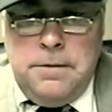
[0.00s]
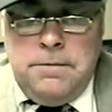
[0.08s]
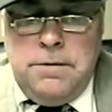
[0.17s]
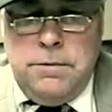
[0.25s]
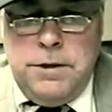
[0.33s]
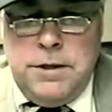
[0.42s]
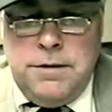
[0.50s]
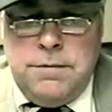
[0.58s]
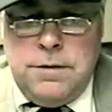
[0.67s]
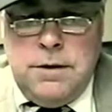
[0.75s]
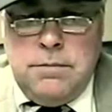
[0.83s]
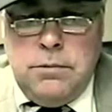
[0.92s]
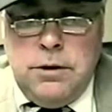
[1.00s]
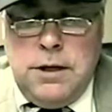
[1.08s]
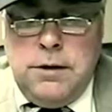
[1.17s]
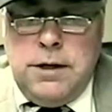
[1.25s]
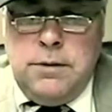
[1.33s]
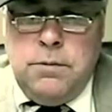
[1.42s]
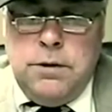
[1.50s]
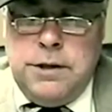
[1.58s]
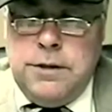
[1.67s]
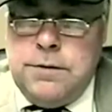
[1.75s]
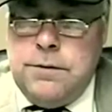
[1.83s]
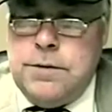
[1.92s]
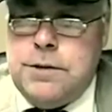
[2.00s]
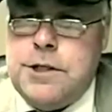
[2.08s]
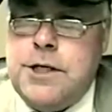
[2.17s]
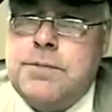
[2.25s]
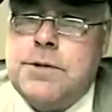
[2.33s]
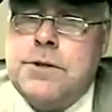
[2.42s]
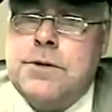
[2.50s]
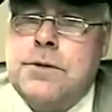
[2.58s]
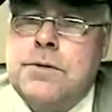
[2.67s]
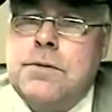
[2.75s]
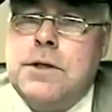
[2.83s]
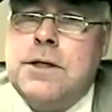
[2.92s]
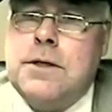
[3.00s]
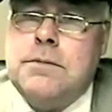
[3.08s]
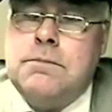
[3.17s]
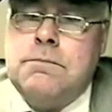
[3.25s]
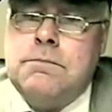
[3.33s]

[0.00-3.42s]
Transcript: We want to give a number out on where to get those tapes too. Uh,